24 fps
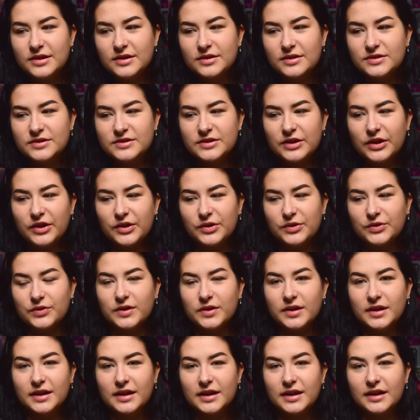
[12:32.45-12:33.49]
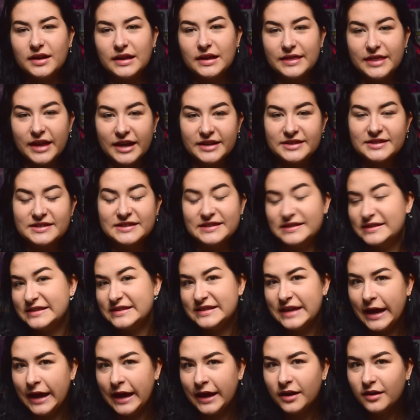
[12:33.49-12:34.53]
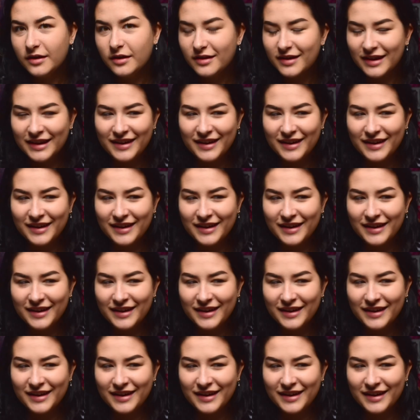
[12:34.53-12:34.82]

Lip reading: So, that's insane.